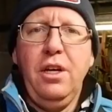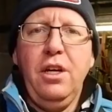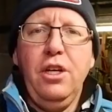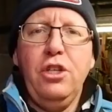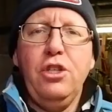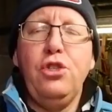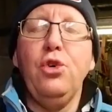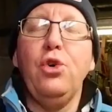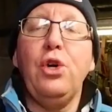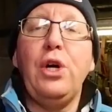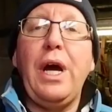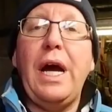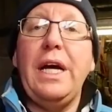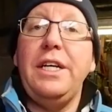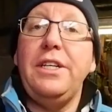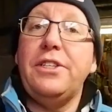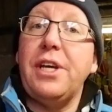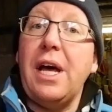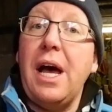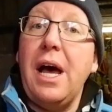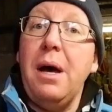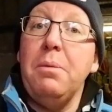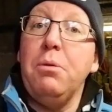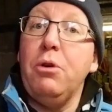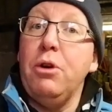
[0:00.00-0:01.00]
So guys,
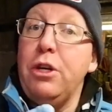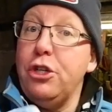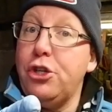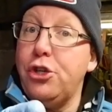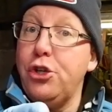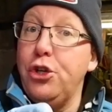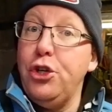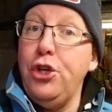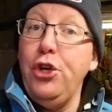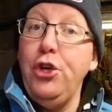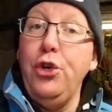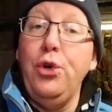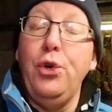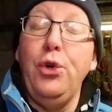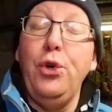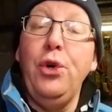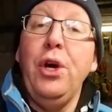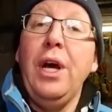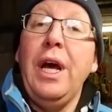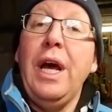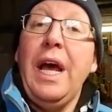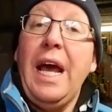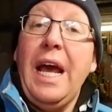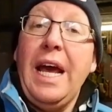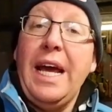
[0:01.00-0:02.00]
I'm going to show you
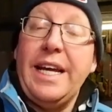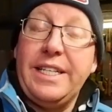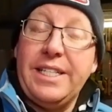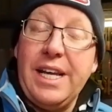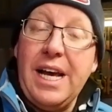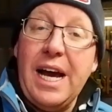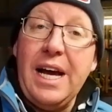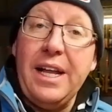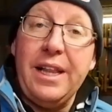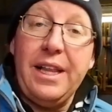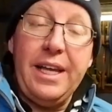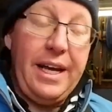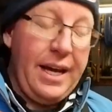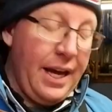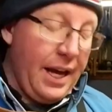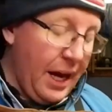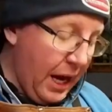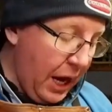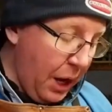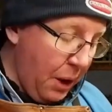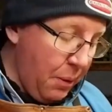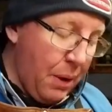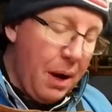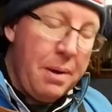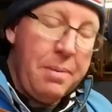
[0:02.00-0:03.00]
exactly
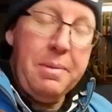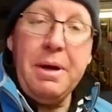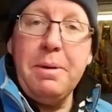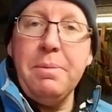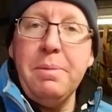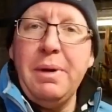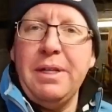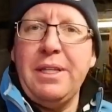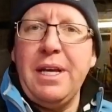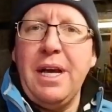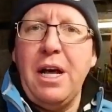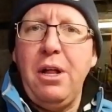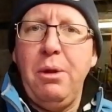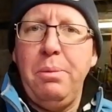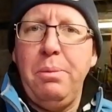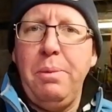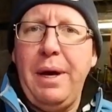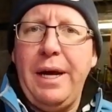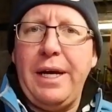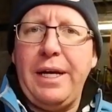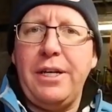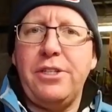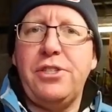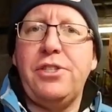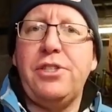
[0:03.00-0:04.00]
how I make my talc
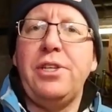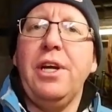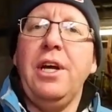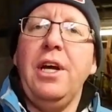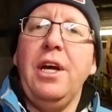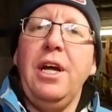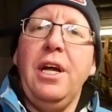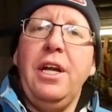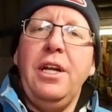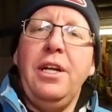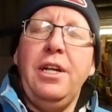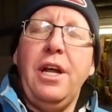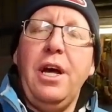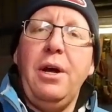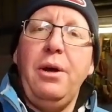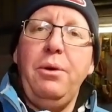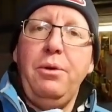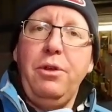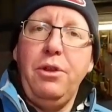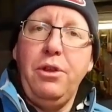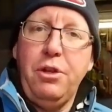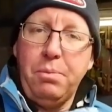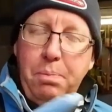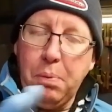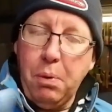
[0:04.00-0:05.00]
mix. Now
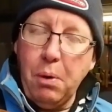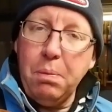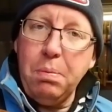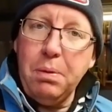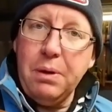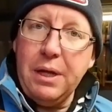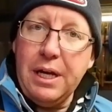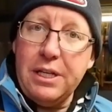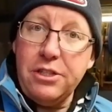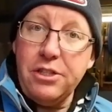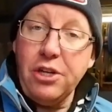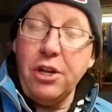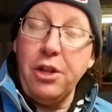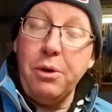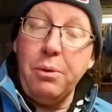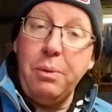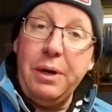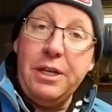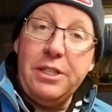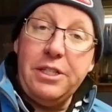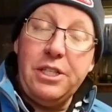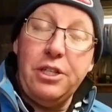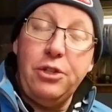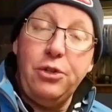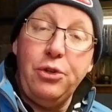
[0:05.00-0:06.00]
there probably is other
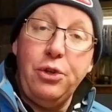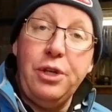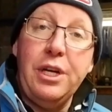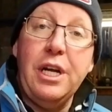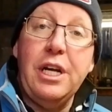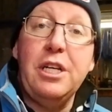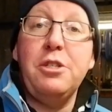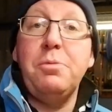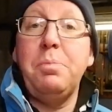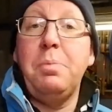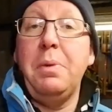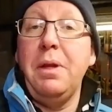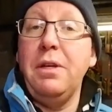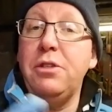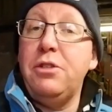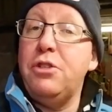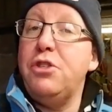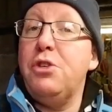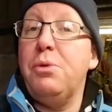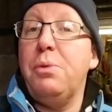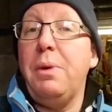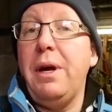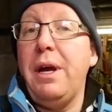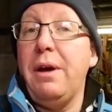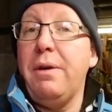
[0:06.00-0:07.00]
ways of doing this, but this is
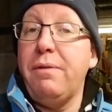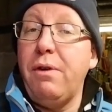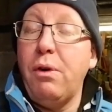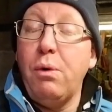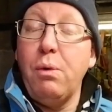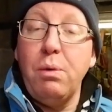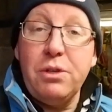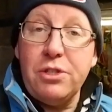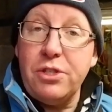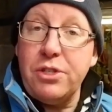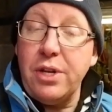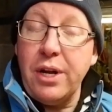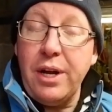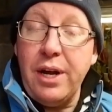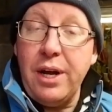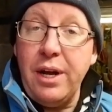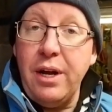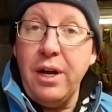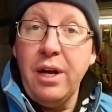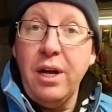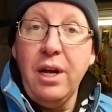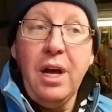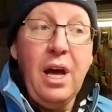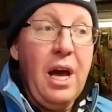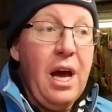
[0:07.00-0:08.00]
the way I've always done it,
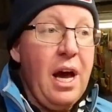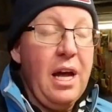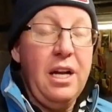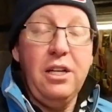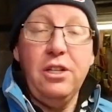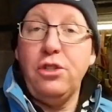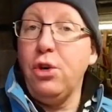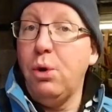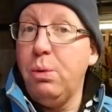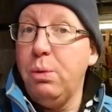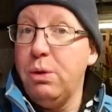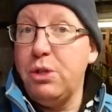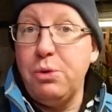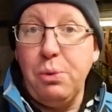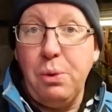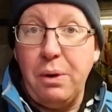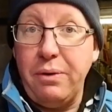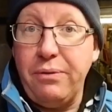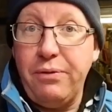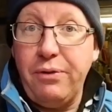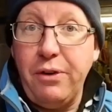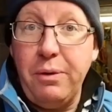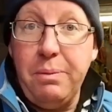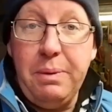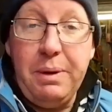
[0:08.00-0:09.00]
and it's always
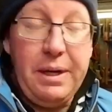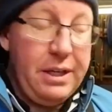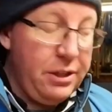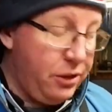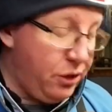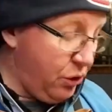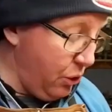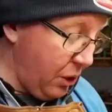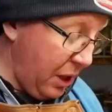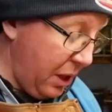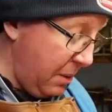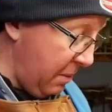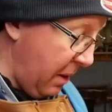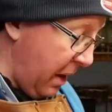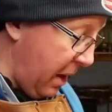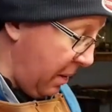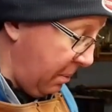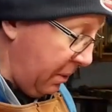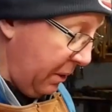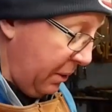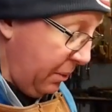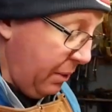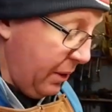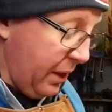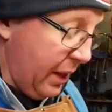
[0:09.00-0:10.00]
worked for me, so I'm
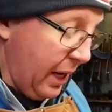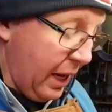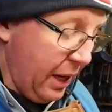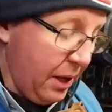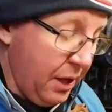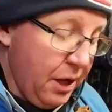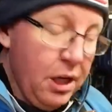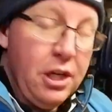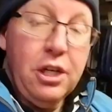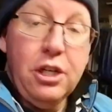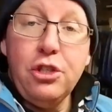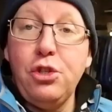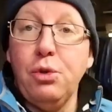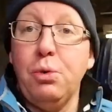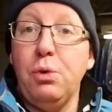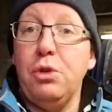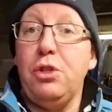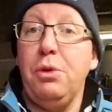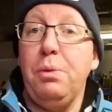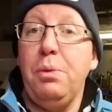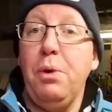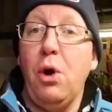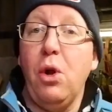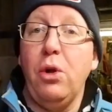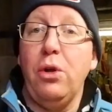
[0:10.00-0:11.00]
happy with that. So what
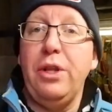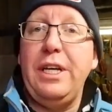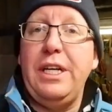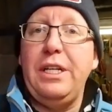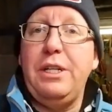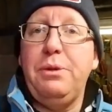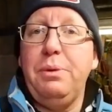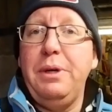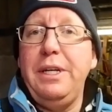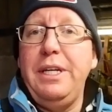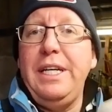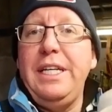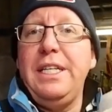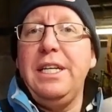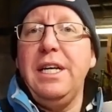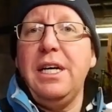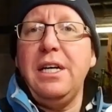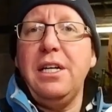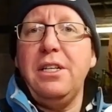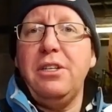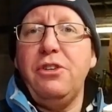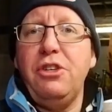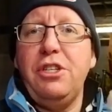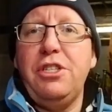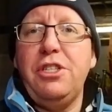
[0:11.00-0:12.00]
do we all need? We need
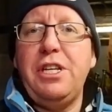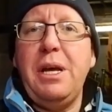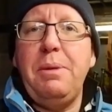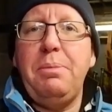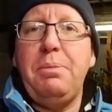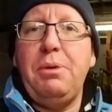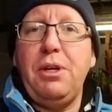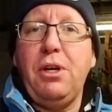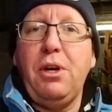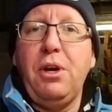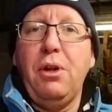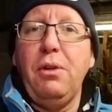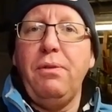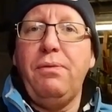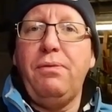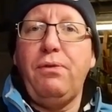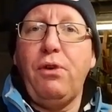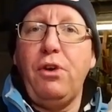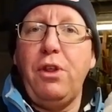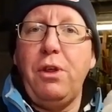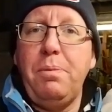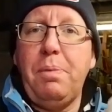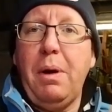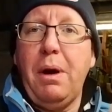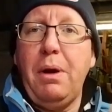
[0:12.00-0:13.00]
a receptacle
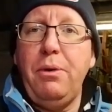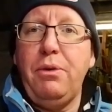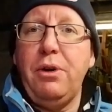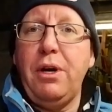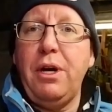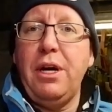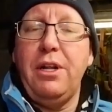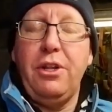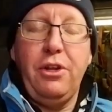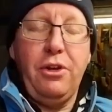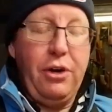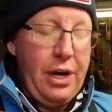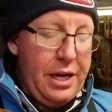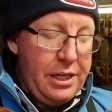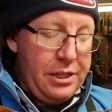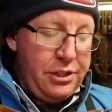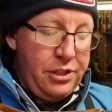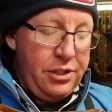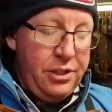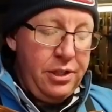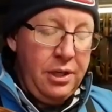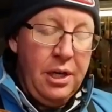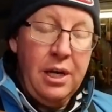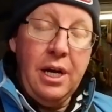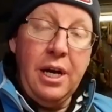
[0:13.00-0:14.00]
for the powder and the
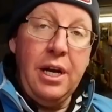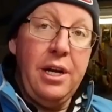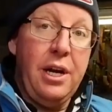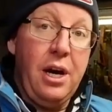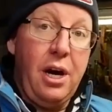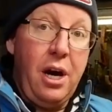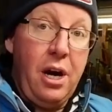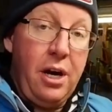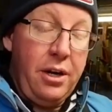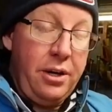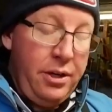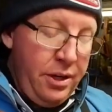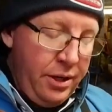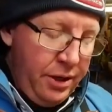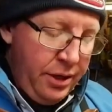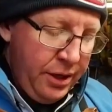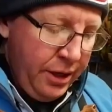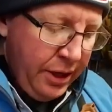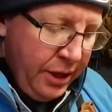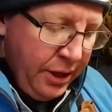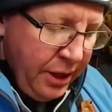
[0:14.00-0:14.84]
resin and the hardener.